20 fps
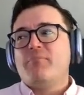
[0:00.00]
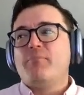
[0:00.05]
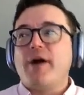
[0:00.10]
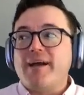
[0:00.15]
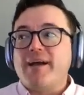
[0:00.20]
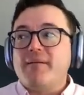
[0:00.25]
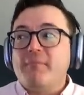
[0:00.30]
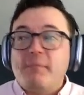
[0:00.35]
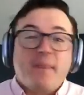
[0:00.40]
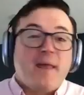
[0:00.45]

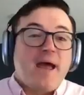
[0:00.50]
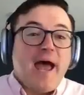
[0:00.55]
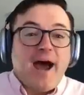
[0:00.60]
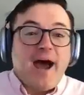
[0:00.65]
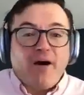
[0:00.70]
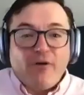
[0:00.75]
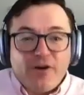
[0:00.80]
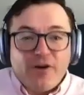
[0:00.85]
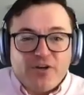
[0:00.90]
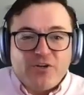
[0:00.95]
But
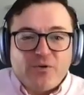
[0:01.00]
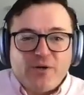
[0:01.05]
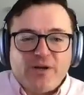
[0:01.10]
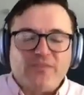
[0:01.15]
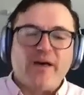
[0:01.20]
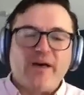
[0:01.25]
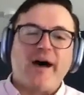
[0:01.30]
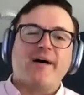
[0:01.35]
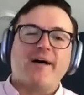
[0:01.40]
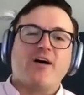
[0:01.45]
how are you
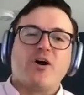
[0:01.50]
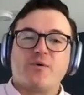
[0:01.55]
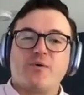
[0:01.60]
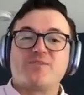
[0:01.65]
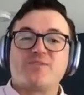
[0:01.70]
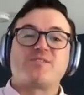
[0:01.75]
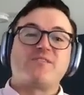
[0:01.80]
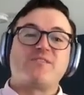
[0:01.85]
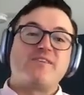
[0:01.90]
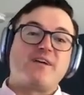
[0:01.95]
doing that? Are
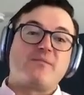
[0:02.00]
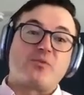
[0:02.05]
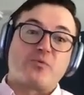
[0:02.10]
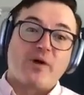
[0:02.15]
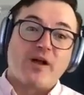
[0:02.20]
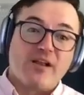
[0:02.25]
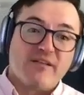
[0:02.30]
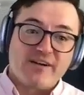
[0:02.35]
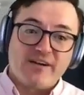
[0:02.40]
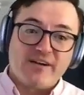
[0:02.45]
we serving up the
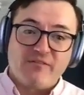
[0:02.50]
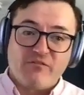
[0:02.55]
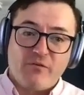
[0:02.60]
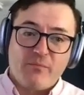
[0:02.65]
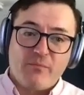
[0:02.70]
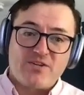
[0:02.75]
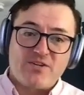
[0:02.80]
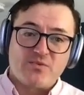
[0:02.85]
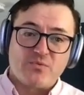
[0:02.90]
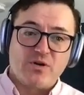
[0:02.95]
relevant
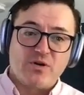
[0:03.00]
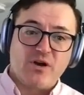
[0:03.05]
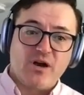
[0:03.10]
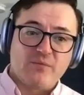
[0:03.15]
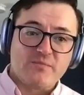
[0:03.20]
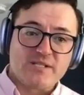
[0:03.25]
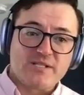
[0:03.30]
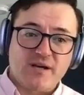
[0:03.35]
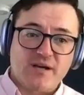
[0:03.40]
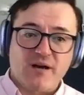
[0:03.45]
information when you
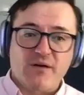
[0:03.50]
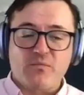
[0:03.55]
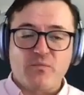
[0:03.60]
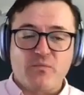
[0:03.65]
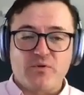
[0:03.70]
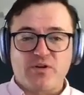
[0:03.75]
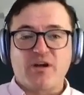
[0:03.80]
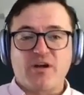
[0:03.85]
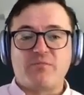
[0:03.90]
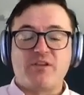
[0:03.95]
come to
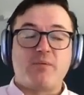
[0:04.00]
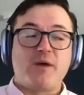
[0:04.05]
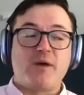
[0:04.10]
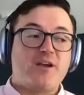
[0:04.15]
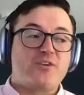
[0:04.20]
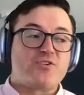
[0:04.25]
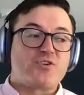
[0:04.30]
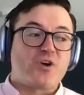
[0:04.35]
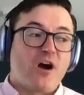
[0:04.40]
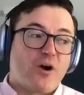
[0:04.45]
the
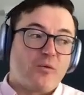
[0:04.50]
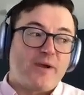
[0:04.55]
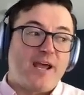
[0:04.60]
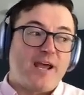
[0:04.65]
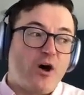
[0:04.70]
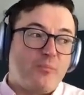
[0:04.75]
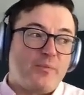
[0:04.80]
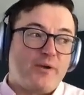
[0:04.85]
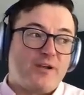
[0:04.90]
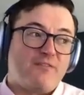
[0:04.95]
page? Are we
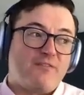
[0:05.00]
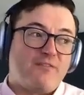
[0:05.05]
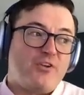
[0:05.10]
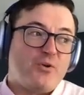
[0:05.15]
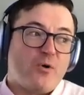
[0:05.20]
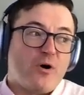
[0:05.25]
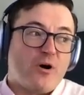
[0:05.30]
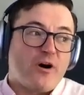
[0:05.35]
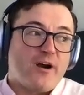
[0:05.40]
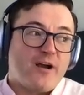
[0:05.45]
helping if
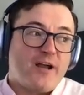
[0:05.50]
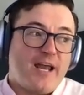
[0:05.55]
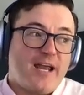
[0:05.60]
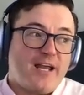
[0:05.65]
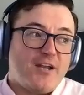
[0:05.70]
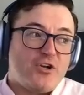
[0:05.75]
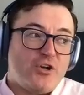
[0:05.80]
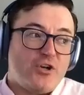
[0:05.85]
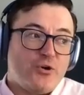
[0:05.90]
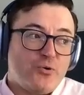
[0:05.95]
you are
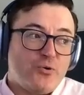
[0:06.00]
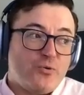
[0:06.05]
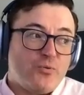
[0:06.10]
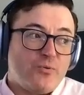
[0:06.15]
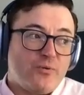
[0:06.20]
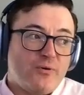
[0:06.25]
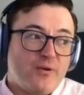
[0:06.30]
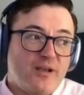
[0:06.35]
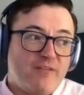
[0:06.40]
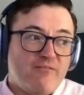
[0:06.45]
a
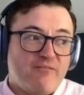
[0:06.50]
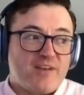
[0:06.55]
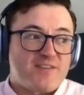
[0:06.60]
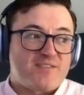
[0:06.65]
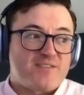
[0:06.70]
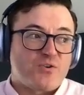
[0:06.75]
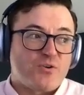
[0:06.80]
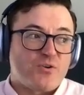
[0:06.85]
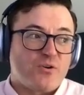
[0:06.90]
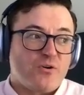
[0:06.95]
new
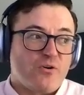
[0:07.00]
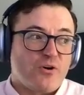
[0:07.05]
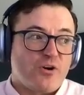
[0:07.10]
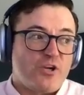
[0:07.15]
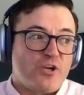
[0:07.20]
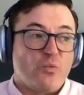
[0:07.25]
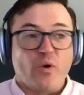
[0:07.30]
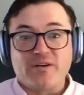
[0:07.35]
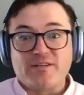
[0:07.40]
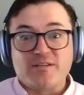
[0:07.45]
investor or
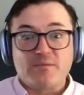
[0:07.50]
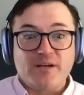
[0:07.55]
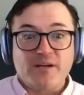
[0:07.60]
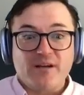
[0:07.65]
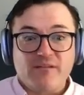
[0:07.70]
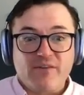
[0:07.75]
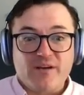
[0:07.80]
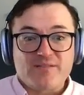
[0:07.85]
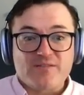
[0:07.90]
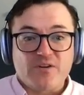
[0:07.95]
you want to
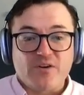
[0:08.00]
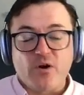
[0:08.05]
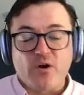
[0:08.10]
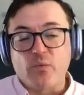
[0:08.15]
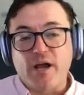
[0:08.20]
be an investor?